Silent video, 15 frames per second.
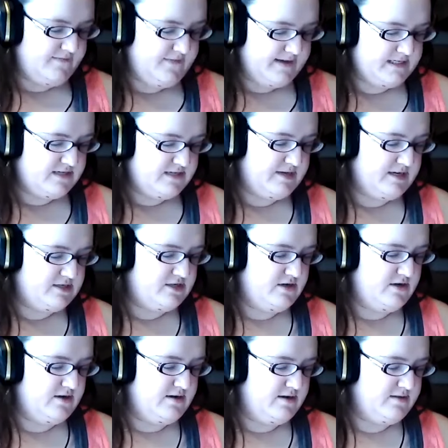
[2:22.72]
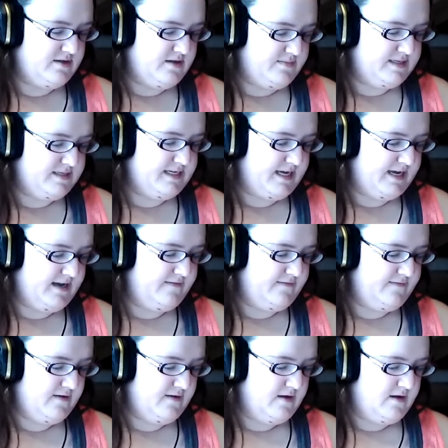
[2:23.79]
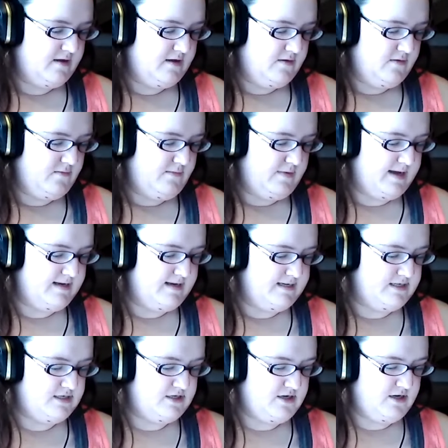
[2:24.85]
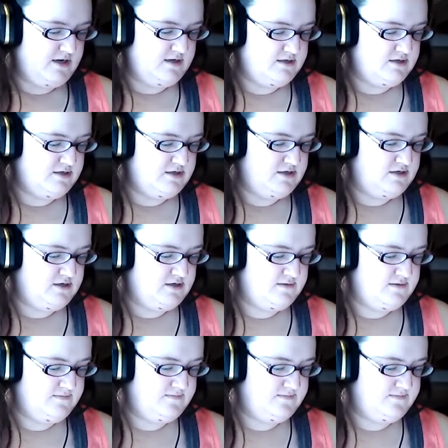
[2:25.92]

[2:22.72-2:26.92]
effects, make sure they'll be safe when discharged.